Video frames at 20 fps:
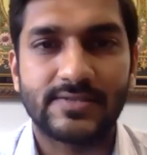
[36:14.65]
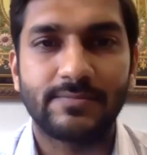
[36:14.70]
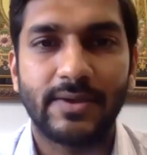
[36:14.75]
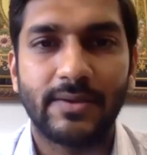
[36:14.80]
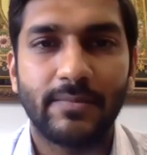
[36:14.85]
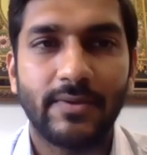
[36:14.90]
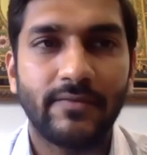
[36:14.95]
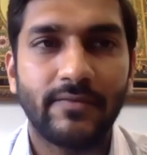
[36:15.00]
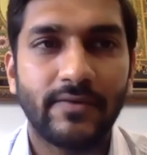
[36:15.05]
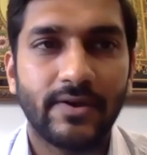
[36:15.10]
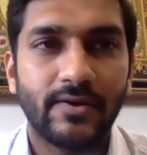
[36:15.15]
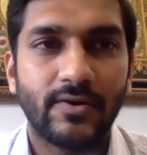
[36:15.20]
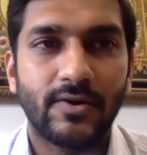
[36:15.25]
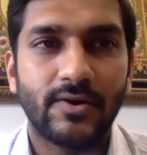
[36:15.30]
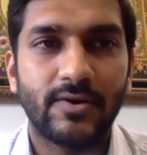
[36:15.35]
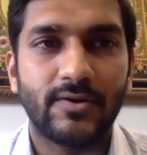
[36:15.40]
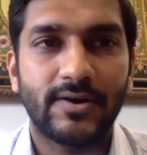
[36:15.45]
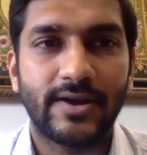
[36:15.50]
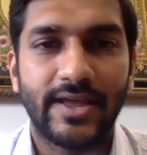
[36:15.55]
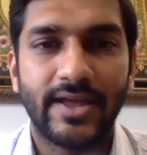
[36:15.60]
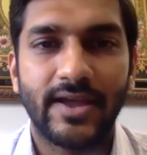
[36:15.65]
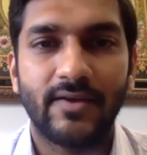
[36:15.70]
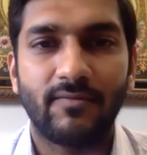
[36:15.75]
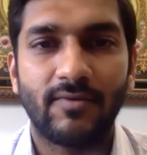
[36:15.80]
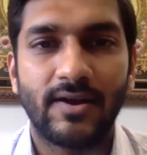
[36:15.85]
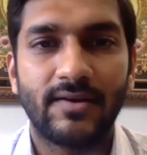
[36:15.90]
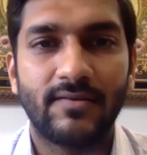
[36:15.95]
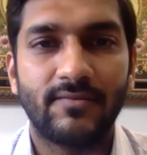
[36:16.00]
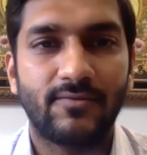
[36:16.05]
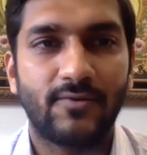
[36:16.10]
Maybe we're going to take
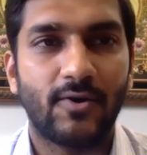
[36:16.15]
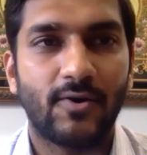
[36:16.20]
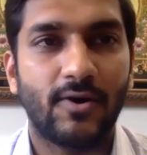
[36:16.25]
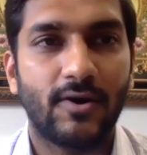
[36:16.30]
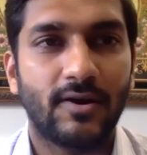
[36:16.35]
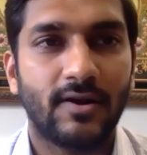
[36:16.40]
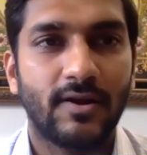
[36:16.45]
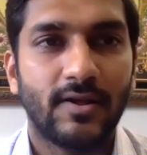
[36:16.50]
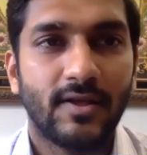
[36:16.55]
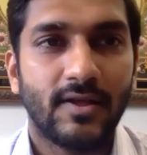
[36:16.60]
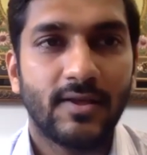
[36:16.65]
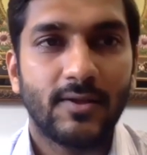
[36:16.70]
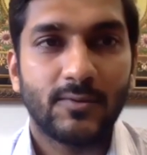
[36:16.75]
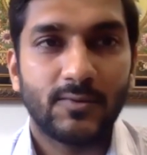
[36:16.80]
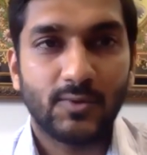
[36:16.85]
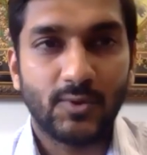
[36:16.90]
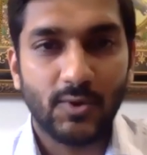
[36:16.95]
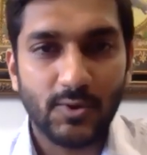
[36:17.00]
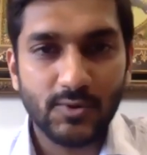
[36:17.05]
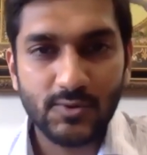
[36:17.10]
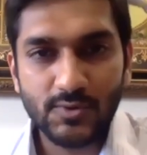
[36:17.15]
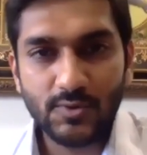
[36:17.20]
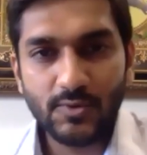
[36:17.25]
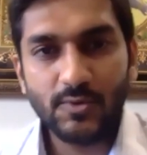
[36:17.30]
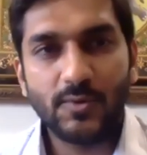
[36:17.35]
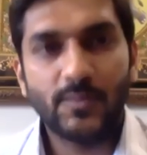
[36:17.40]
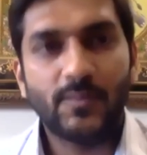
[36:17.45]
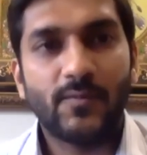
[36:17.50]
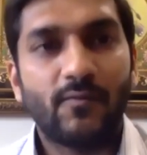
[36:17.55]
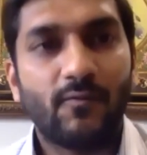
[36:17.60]
one for those
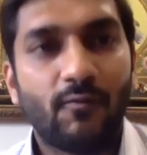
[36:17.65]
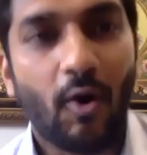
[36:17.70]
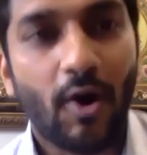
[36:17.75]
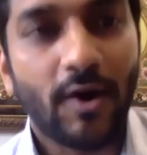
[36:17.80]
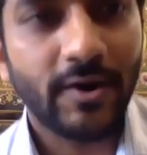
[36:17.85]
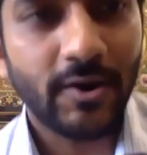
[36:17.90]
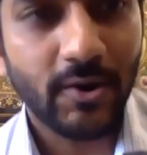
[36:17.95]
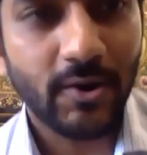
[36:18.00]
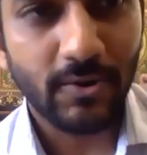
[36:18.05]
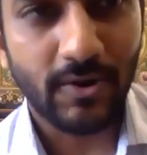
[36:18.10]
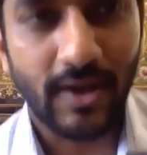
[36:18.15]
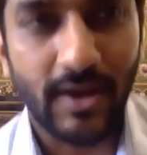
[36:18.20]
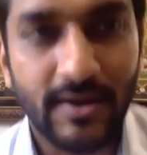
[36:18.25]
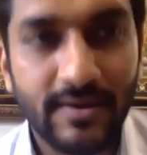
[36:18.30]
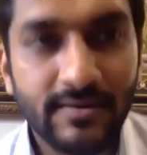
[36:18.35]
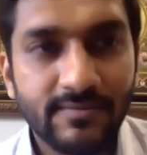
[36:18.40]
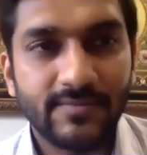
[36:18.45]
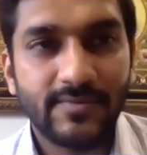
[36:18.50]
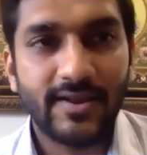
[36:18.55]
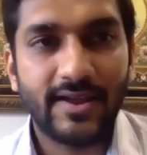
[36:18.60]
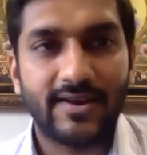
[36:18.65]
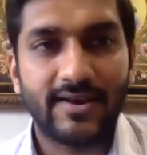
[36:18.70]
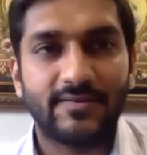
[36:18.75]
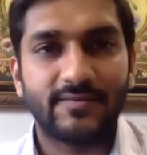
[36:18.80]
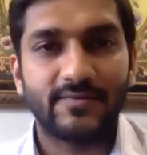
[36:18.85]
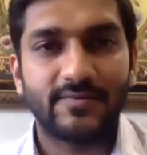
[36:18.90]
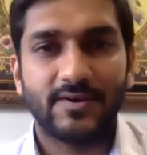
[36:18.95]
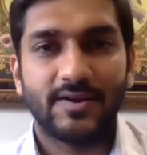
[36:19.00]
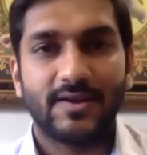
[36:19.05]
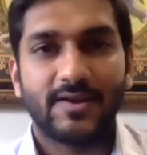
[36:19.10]
who want to run,
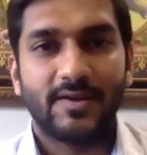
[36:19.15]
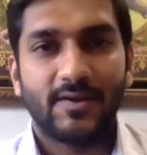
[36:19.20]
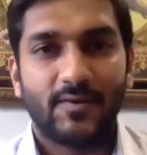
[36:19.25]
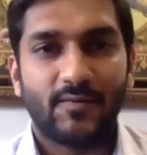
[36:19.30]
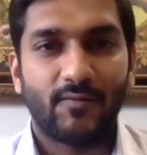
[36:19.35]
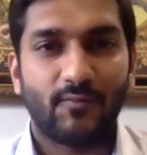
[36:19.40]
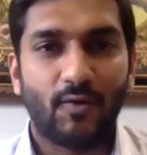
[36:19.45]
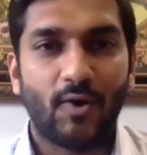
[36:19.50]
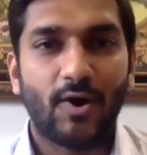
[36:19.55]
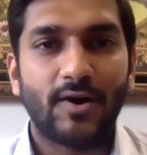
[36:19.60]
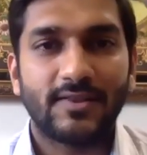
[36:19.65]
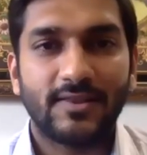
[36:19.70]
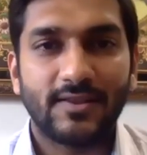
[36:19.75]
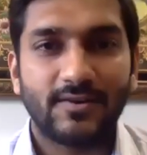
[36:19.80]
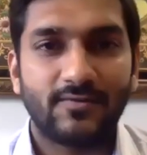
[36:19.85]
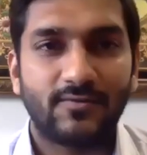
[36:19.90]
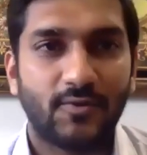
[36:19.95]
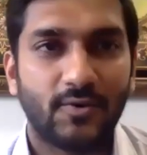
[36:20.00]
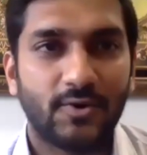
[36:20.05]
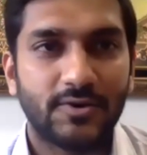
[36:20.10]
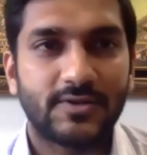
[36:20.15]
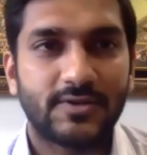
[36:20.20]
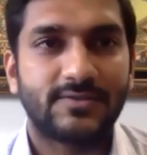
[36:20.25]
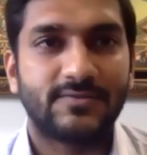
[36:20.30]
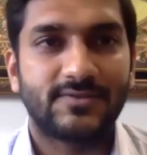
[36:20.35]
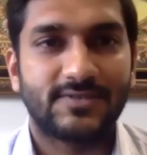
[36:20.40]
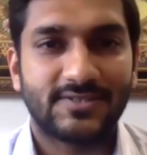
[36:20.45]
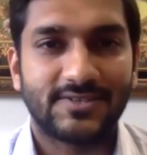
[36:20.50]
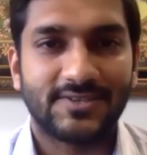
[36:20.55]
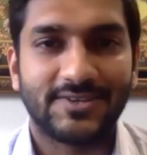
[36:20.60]
and what the foot
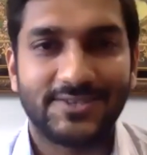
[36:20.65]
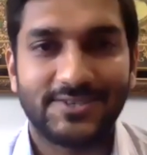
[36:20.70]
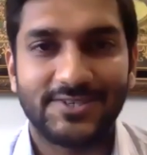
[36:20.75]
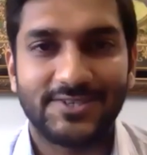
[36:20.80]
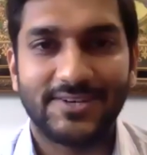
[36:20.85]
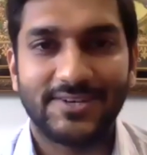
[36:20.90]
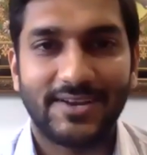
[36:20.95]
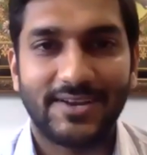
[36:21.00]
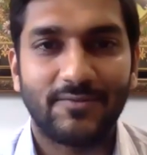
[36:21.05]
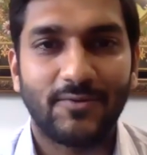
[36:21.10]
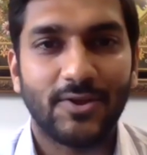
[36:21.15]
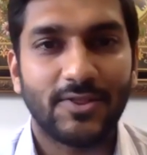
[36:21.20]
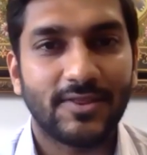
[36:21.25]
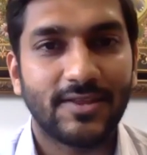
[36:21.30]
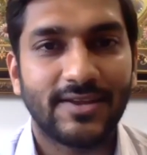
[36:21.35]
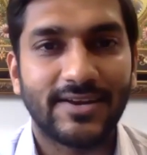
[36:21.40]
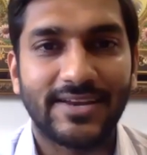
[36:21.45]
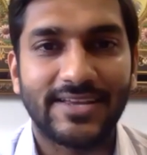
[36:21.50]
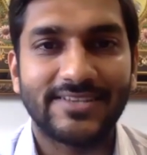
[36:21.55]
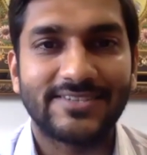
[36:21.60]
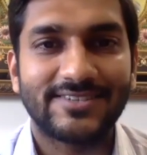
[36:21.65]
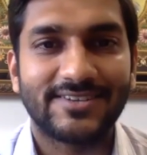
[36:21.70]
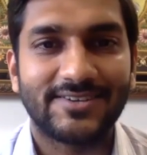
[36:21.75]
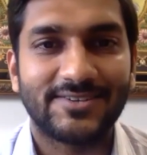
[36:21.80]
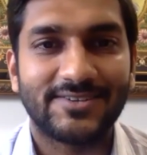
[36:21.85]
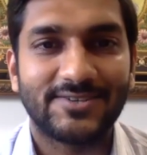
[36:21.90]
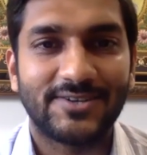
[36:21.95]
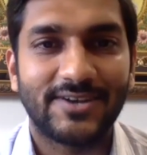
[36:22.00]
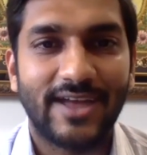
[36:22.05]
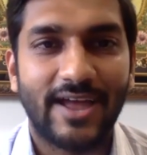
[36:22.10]
surgeon and what the knee
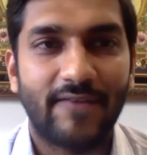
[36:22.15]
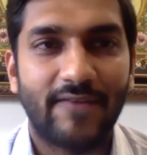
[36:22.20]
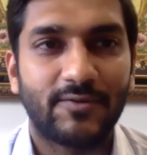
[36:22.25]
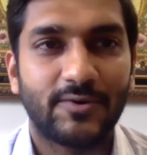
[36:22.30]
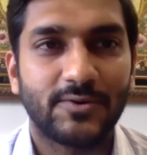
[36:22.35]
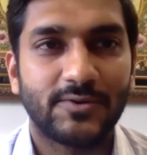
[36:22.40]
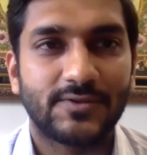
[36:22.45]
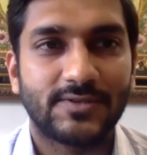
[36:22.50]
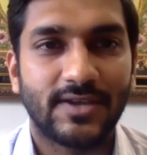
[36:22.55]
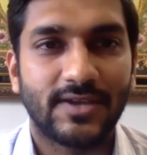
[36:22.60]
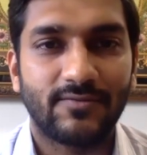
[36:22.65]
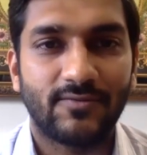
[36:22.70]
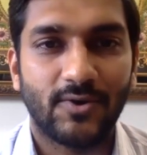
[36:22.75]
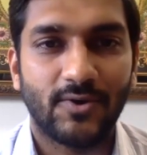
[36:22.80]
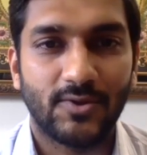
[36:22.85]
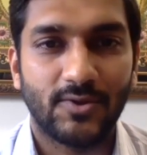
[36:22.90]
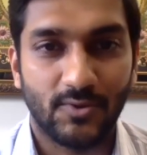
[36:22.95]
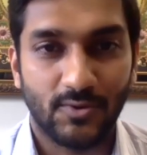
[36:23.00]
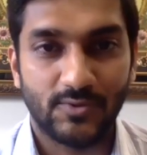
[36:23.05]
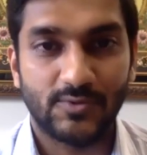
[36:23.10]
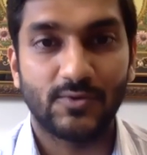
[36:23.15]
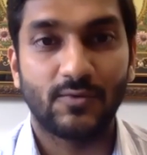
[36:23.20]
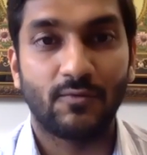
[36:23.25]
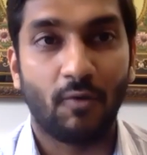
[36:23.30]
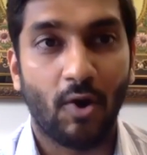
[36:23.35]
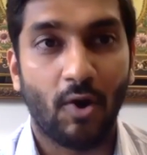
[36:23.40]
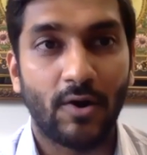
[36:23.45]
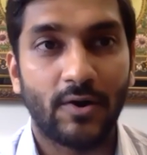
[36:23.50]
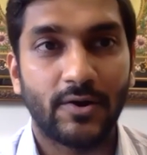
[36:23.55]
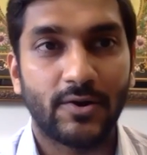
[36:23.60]
surgeon have to say for those who
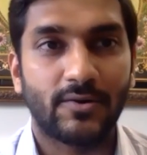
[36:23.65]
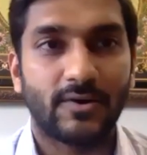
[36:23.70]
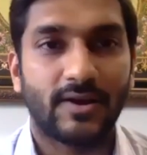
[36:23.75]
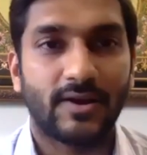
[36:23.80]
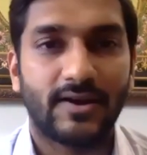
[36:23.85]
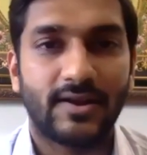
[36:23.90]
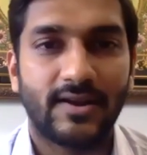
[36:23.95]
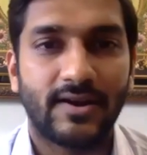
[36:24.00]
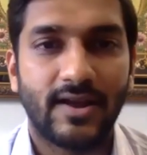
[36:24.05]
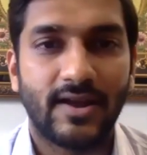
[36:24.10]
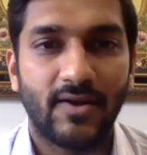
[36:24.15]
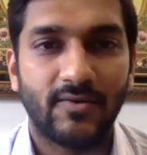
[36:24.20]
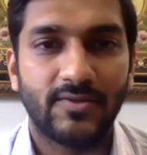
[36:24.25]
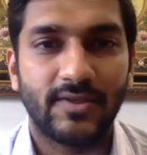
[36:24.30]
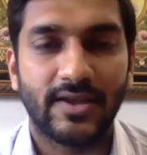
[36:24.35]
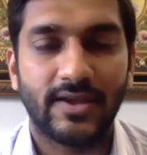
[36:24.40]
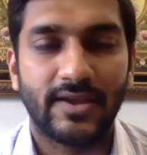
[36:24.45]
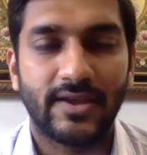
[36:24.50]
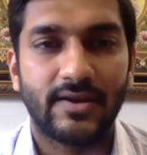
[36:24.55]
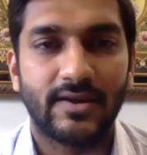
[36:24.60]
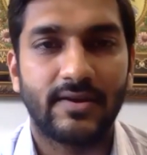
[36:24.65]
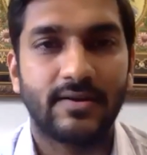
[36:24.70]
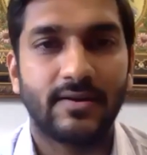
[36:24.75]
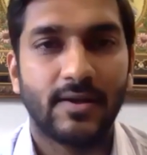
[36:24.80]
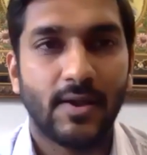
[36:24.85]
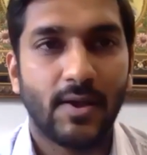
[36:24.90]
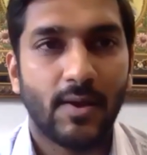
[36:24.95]
want to run, and how they can